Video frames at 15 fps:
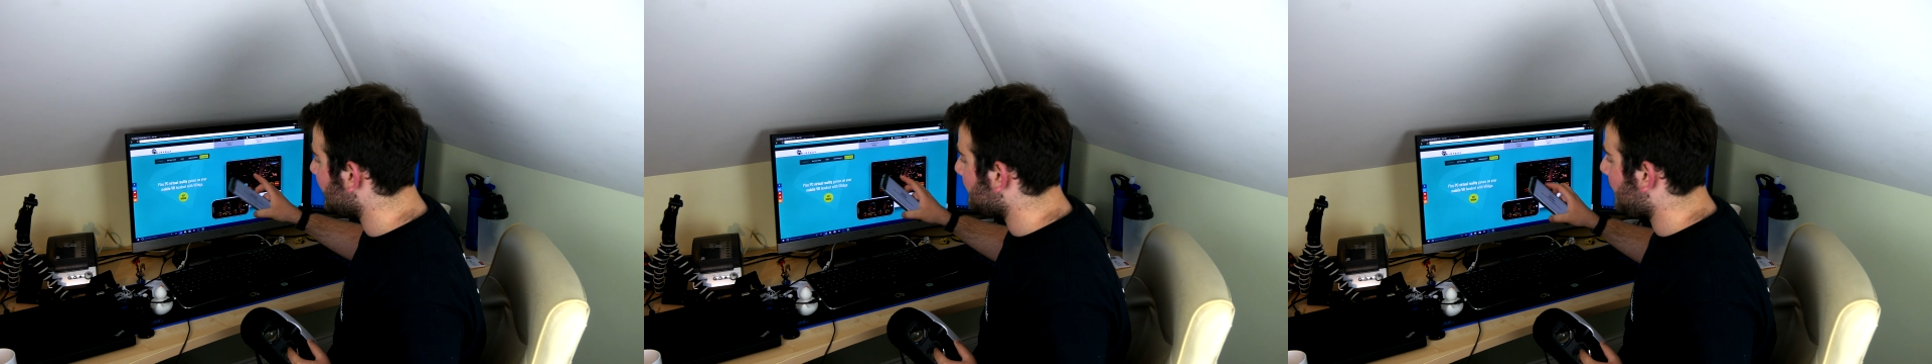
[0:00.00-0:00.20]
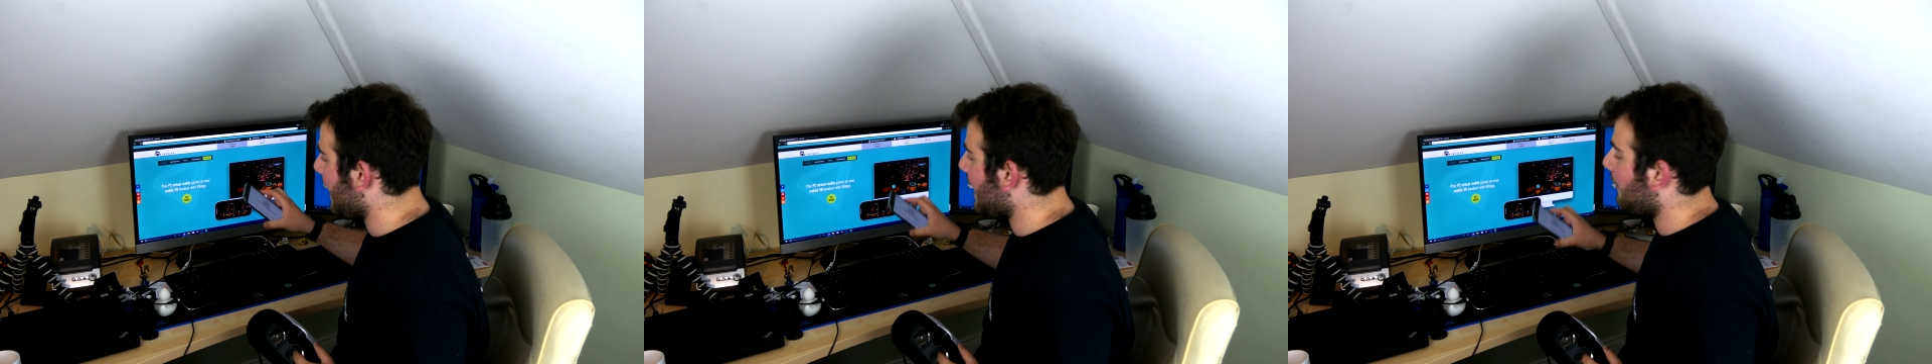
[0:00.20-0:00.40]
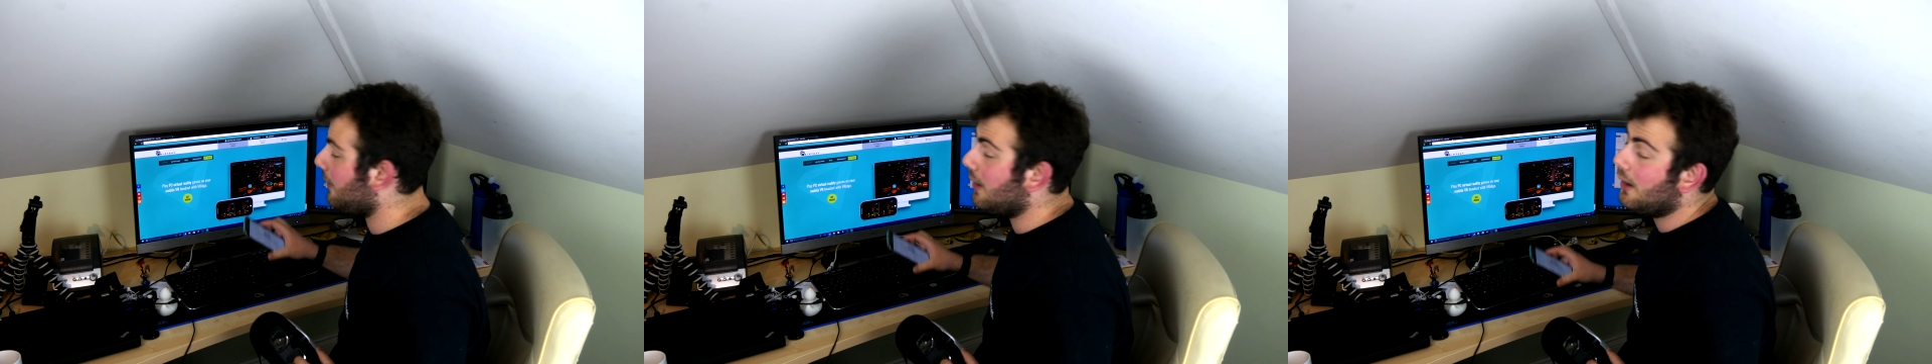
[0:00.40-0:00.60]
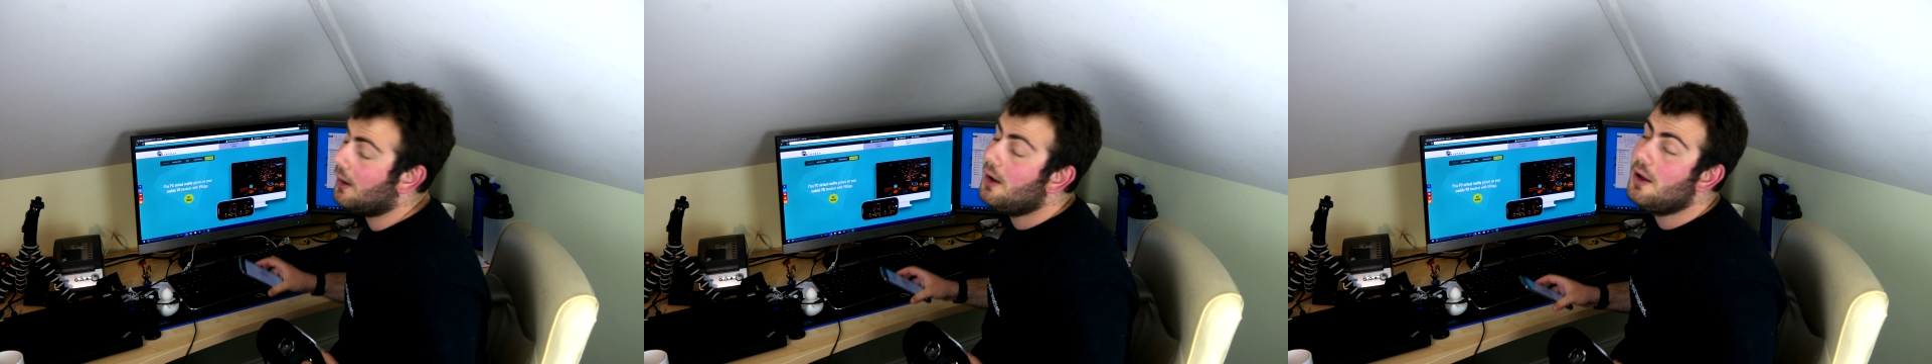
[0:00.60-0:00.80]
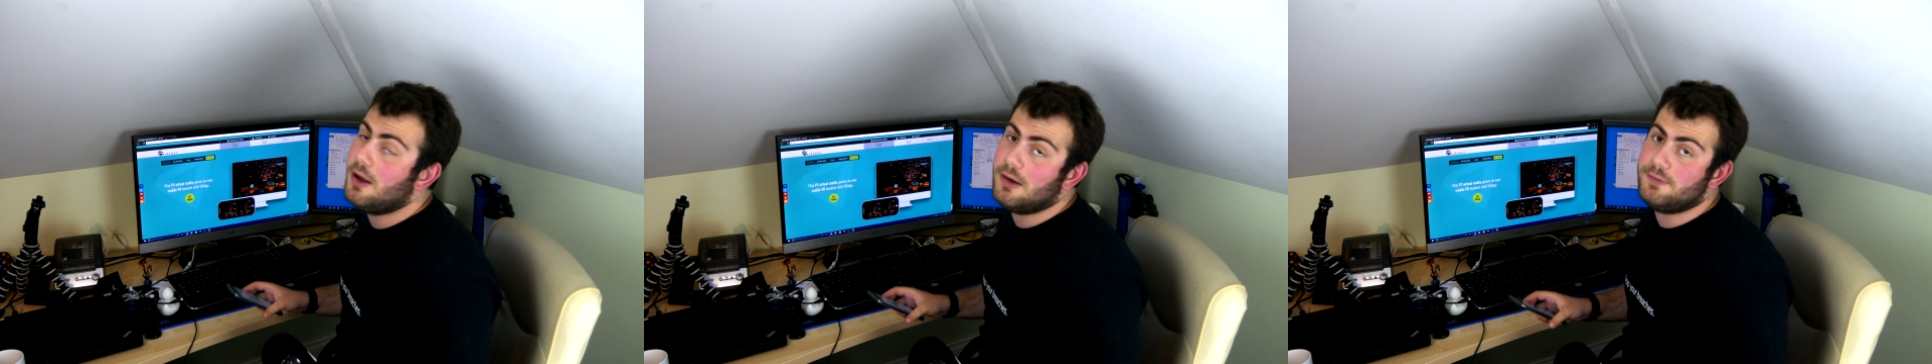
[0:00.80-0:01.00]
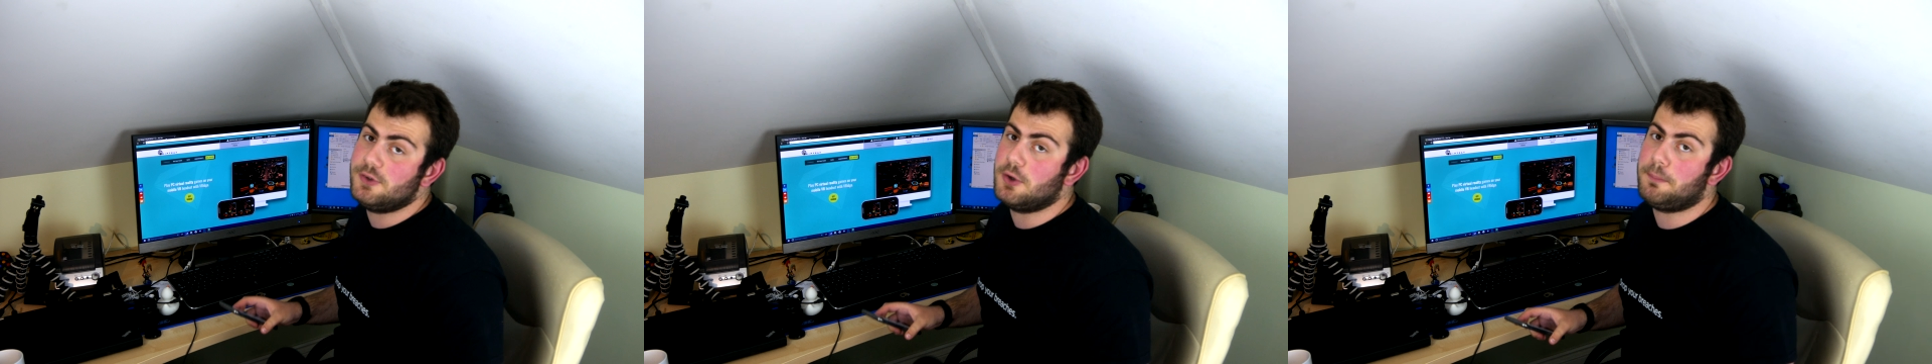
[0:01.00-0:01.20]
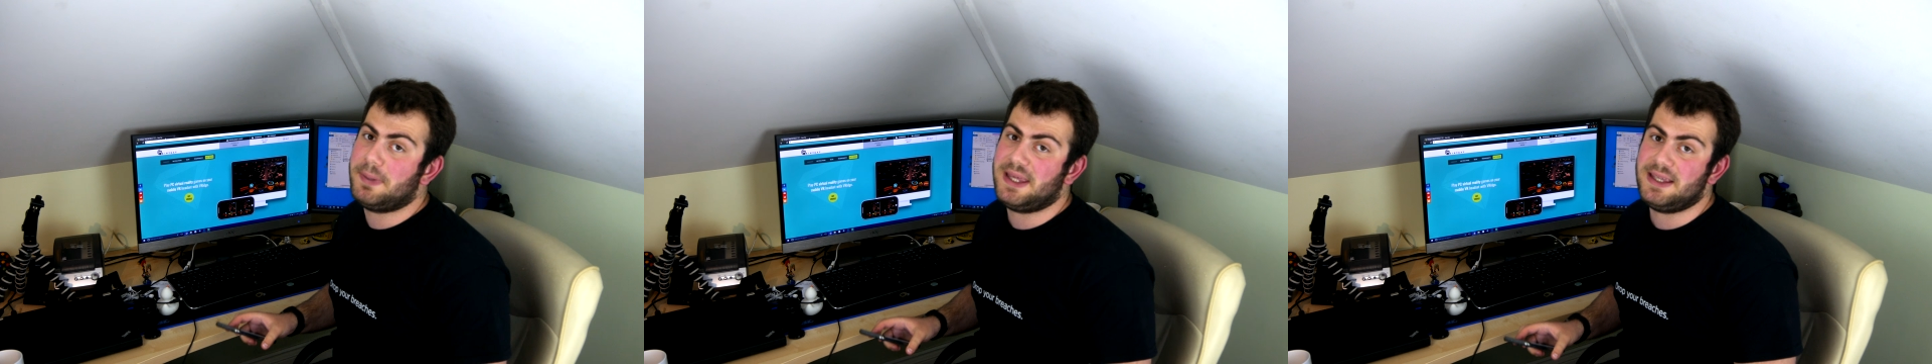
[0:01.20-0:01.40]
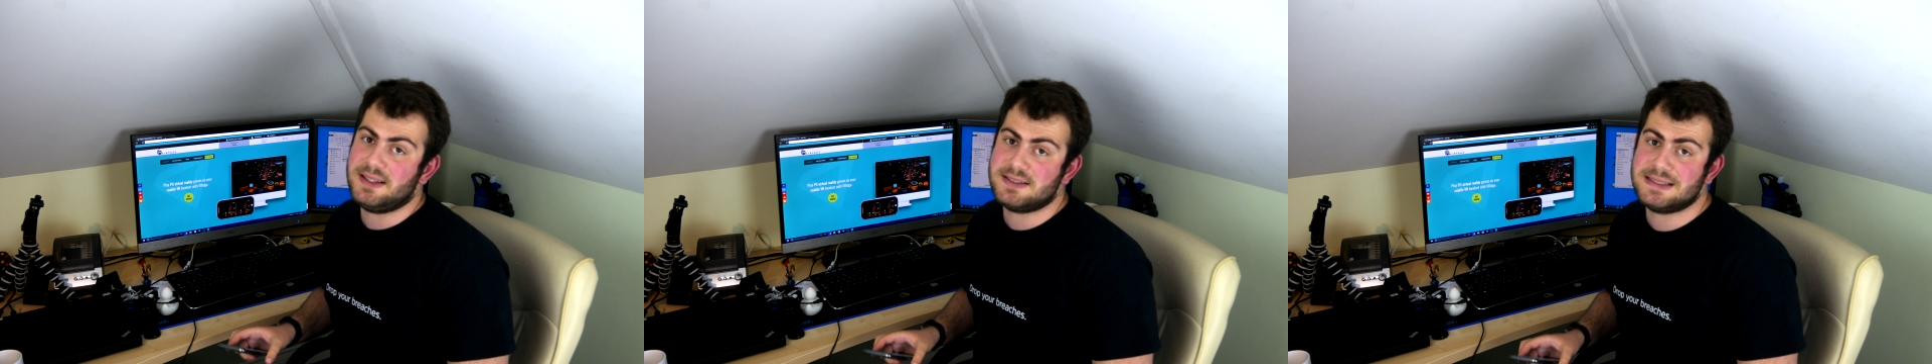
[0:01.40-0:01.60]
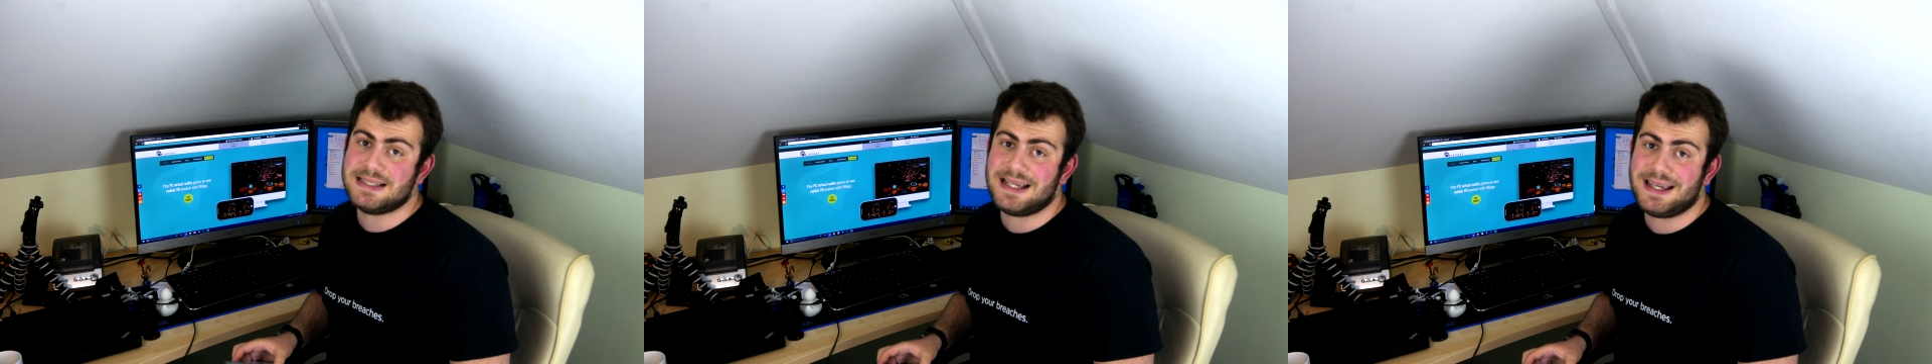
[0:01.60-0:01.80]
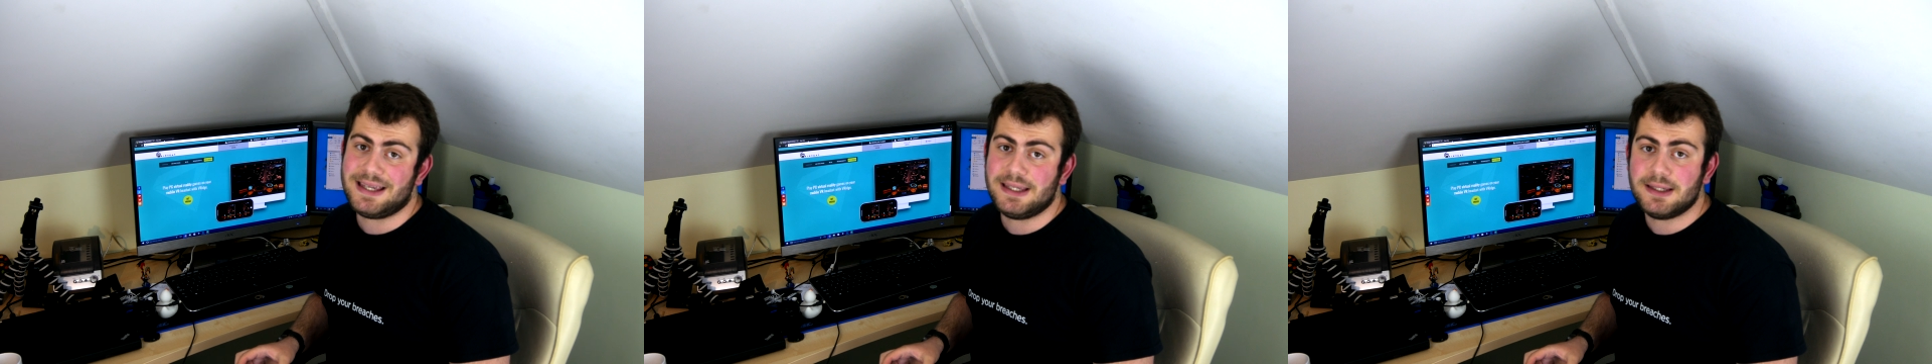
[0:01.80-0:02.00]
power of your
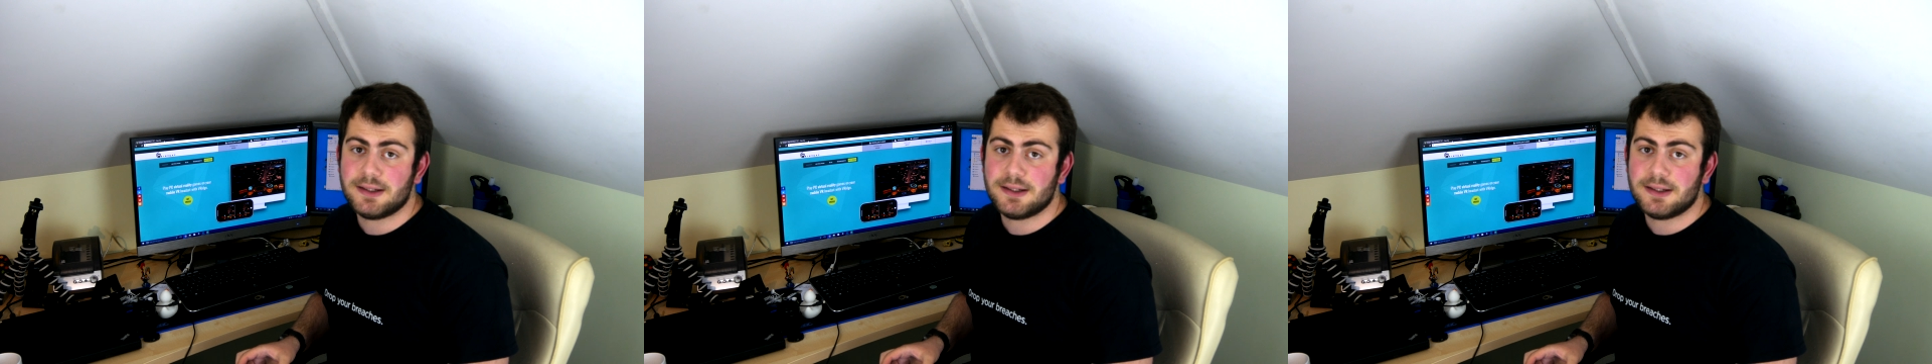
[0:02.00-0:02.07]
PC.